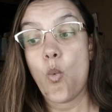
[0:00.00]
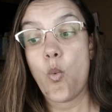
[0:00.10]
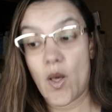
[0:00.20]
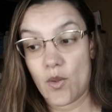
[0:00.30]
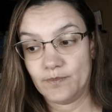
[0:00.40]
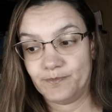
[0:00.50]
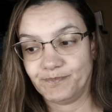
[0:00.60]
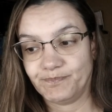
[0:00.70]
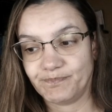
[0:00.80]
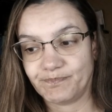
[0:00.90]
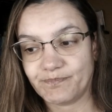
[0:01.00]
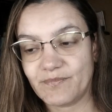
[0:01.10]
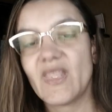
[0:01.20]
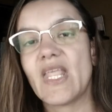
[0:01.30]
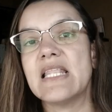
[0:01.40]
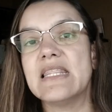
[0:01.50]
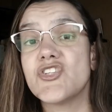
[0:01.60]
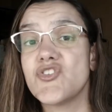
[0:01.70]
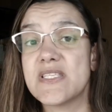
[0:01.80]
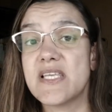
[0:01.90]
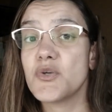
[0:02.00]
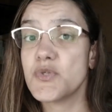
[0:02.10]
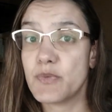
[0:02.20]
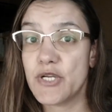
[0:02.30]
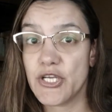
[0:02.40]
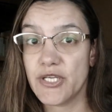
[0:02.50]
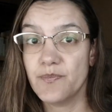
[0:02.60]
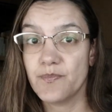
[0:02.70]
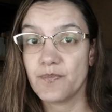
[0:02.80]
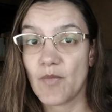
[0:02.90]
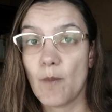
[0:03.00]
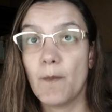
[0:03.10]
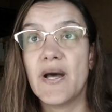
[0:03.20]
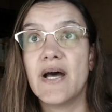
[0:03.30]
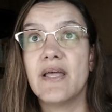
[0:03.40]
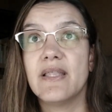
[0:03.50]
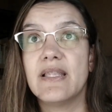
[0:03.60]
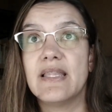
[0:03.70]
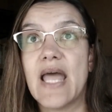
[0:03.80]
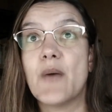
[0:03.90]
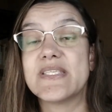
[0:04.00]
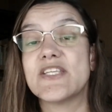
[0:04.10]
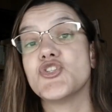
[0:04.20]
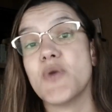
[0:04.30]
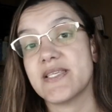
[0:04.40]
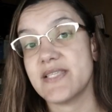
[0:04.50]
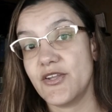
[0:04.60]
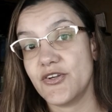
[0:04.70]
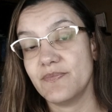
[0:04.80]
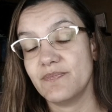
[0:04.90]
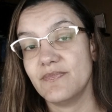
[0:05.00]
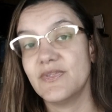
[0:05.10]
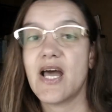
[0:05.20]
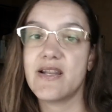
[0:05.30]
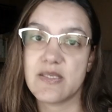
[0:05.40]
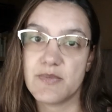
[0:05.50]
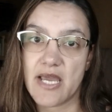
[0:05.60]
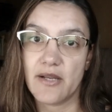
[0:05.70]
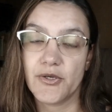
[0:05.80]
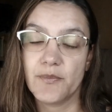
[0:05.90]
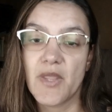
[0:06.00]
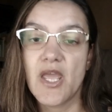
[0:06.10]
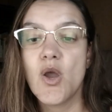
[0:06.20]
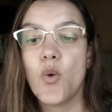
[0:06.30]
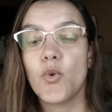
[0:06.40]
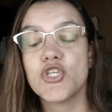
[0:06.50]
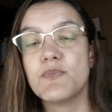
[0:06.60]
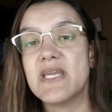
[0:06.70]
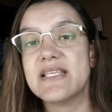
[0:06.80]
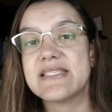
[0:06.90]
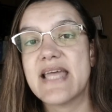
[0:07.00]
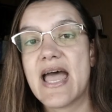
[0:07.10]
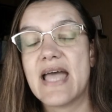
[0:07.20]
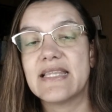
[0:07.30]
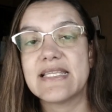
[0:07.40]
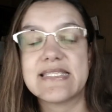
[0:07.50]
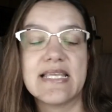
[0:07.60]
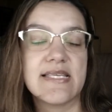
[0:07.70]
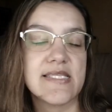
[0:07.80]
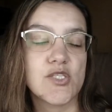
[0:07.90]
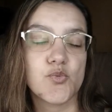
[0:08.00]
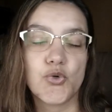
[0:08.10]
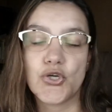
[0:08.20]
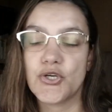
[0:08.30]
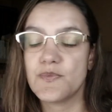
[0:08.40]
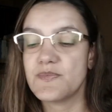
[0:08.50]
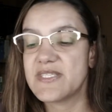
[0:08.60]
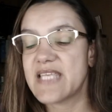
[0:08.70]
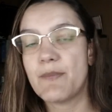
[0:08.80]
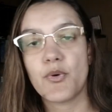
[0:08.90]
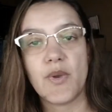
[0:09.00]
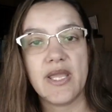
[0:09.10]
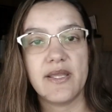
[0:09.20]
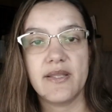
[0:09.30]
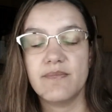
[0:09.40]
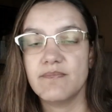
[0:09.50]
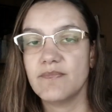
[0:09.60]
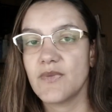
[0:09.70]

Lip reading: Well, the translator was pretty good, but that was a translator, not a subtitler, which means that the sentences were separated